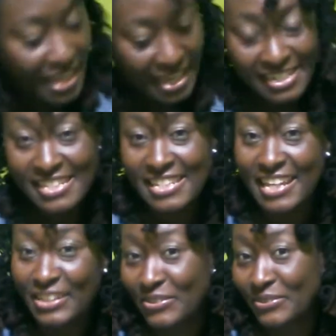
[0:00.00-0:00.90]
Hence I
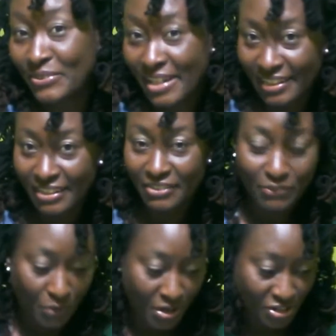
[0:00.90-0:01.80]
know I love
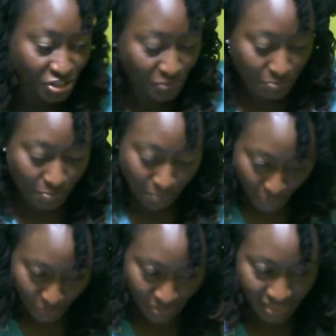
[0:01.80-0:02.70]
gouache
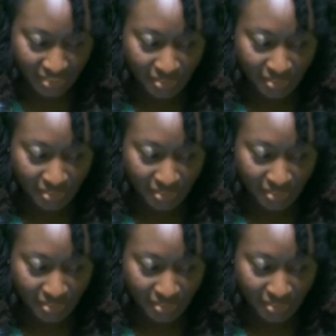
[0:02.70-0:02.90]
most.